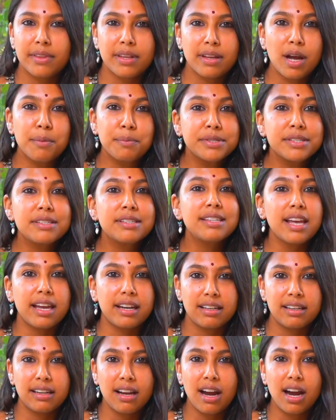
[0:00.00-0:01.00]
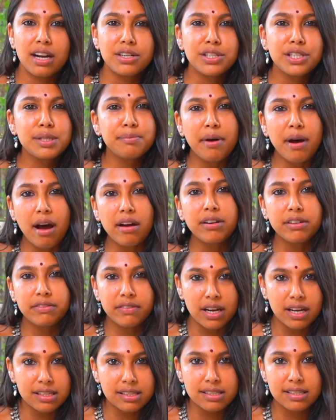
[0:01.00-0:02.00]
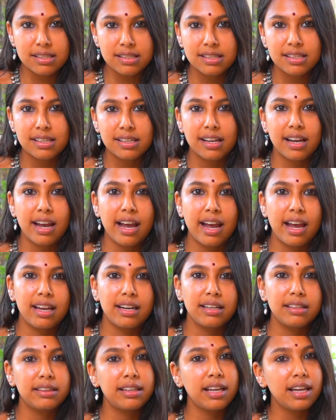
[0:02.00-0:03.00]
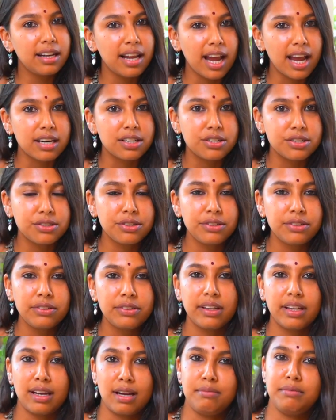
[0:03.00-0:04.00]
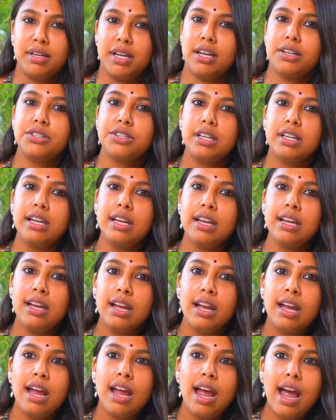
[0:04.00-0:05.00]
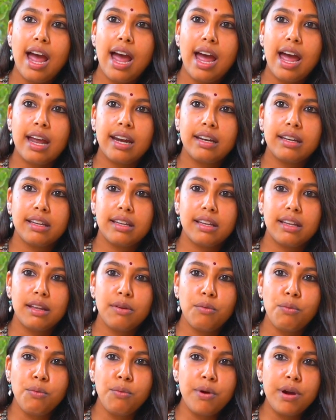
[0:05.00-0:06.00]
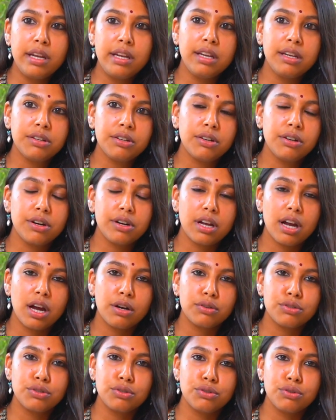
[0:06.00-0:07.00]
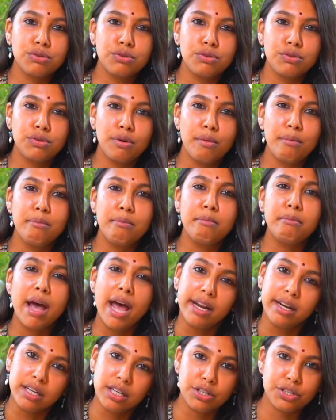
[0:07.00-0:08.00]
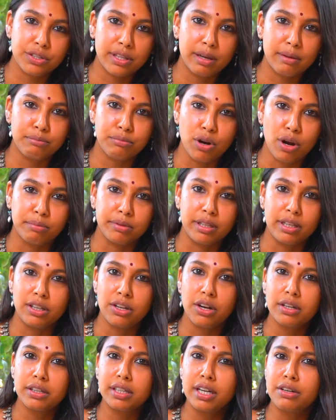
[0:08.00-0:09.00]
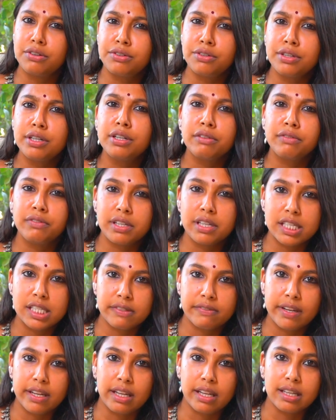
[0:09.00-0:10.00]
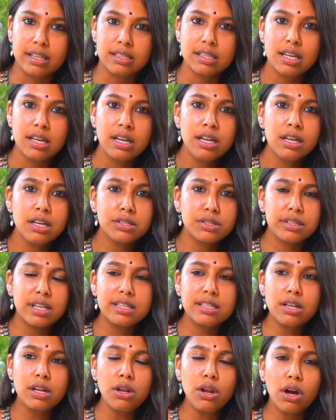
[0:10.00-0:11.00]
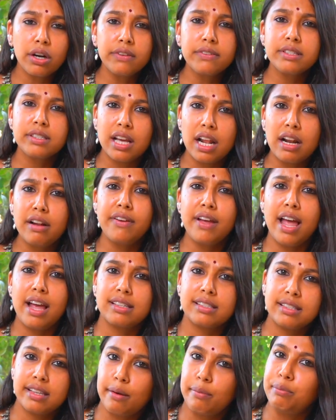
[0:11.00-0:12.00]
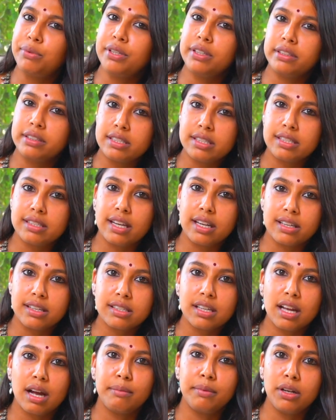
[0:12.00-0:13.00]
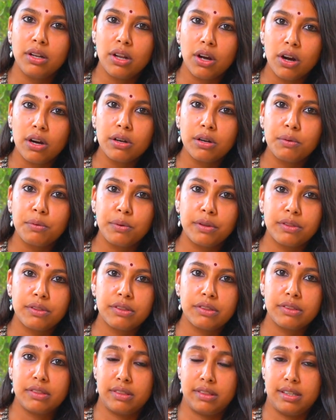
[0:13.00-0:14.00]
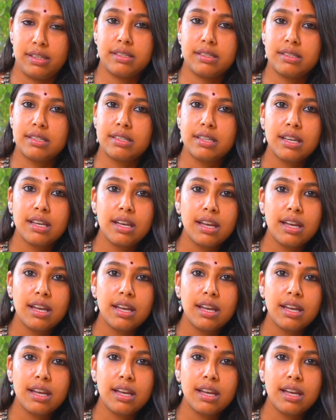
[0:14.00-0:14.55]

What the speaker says: upset are just part of us, and they're natural, they come naturally, and we need to learn how to manage them properly, not get rid of these feelings. So there's a lot of self-acceptance that has come along with this,